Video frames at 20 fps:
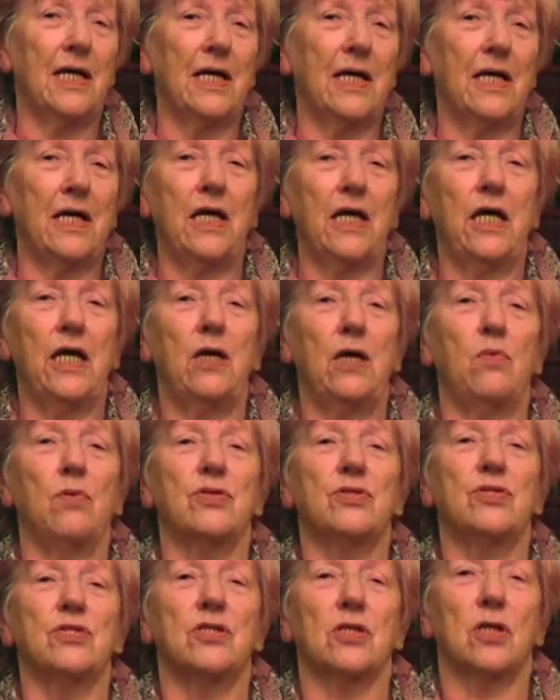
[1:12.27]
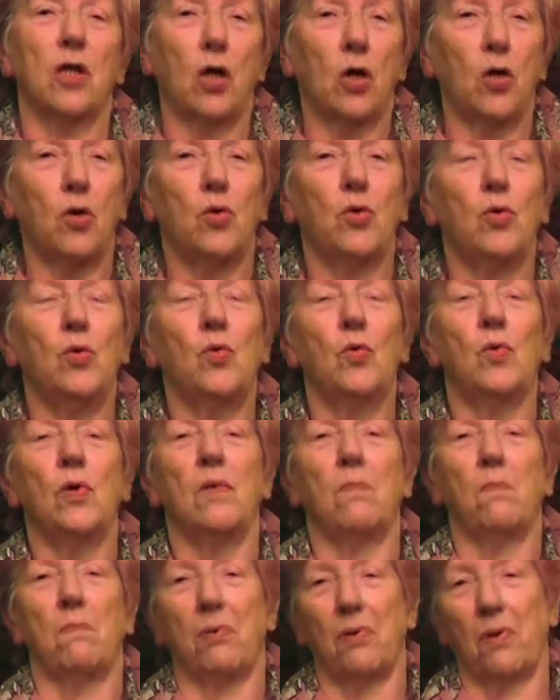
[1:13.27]
He was slow
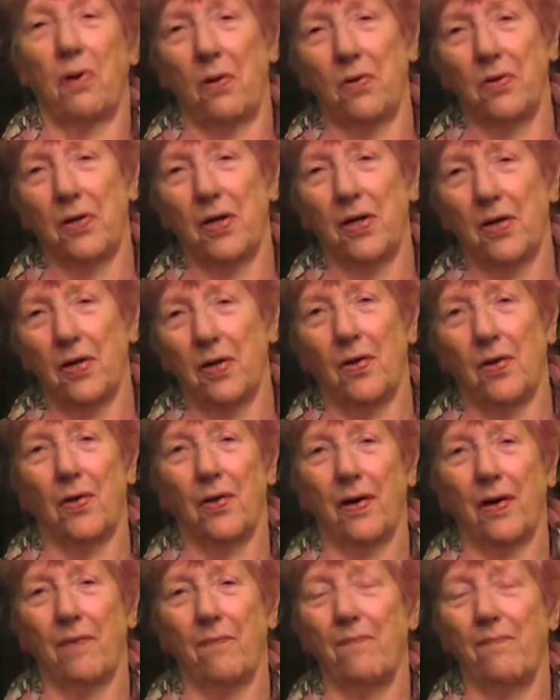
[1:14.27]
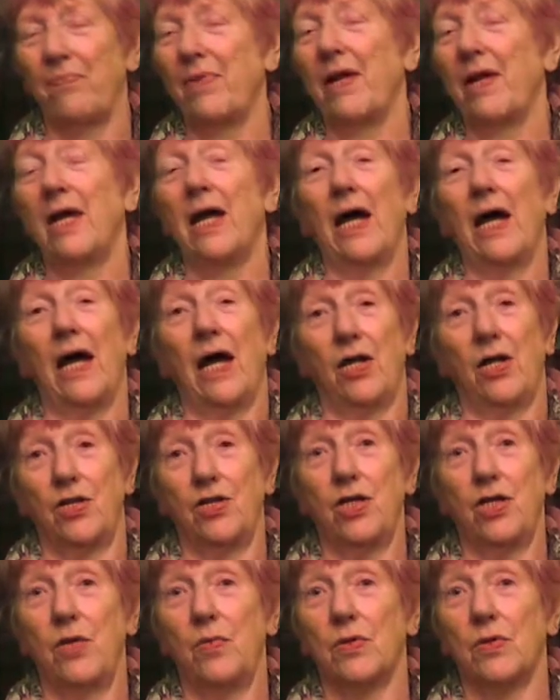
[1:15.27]
and plodding along, and
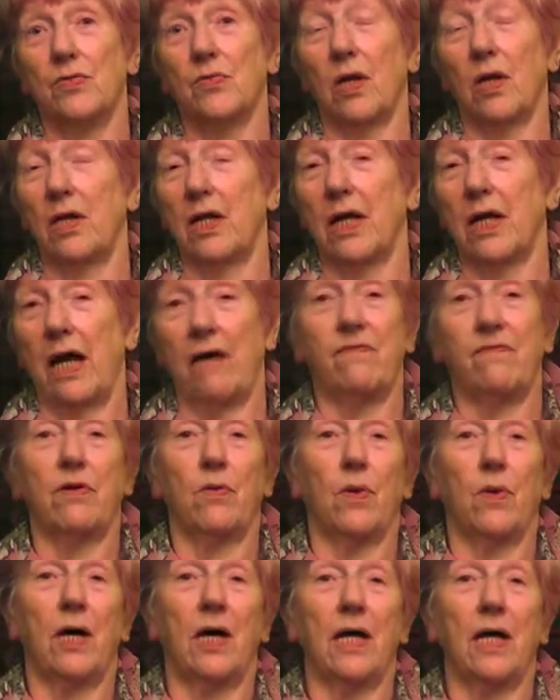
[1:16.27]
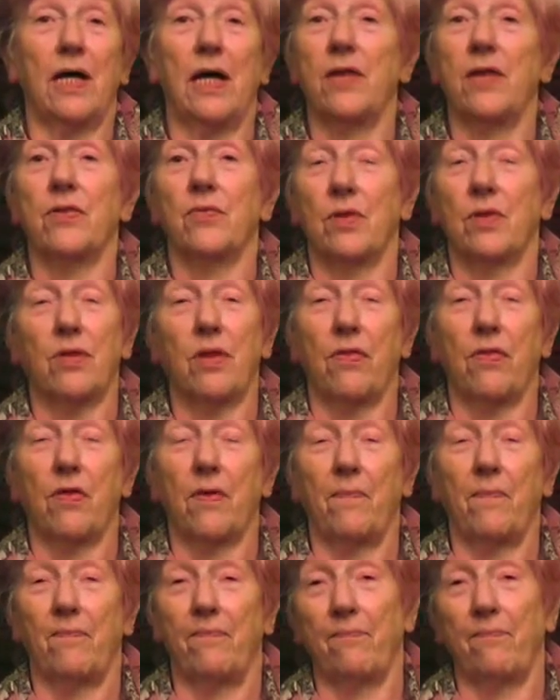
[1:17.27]
she was running everywhere, hither and thither.